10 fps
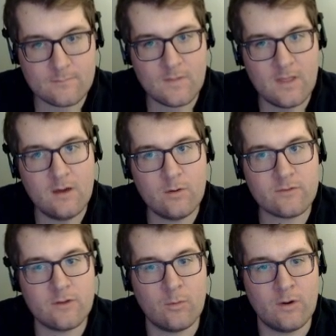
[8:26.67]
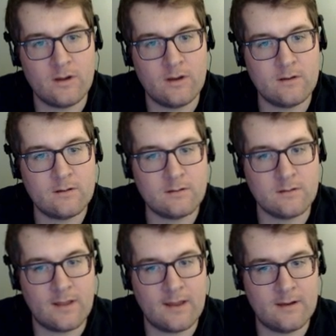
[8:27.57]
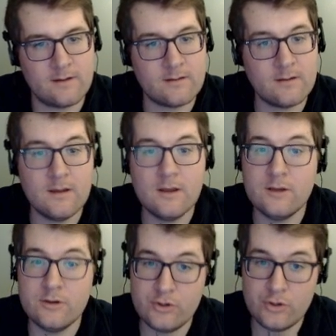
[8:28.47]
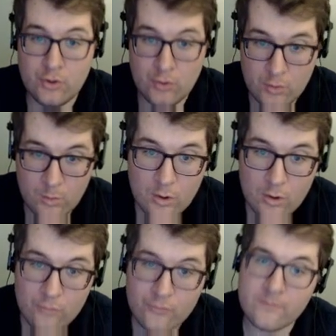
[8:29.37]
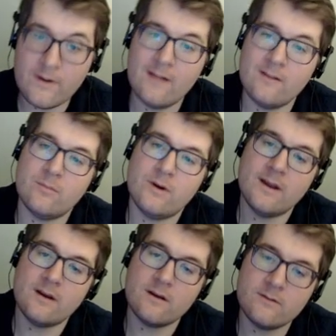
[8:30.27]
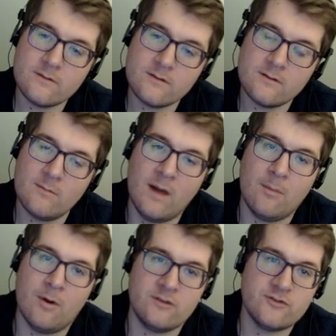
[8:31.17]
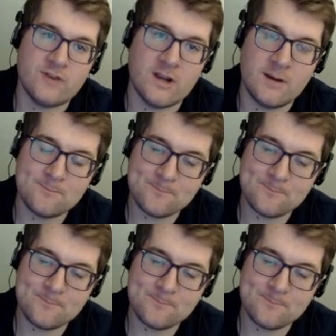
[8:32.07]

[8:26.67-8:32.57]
They always know where to land. 2 ultraviolet breakers? My opponent's cheating.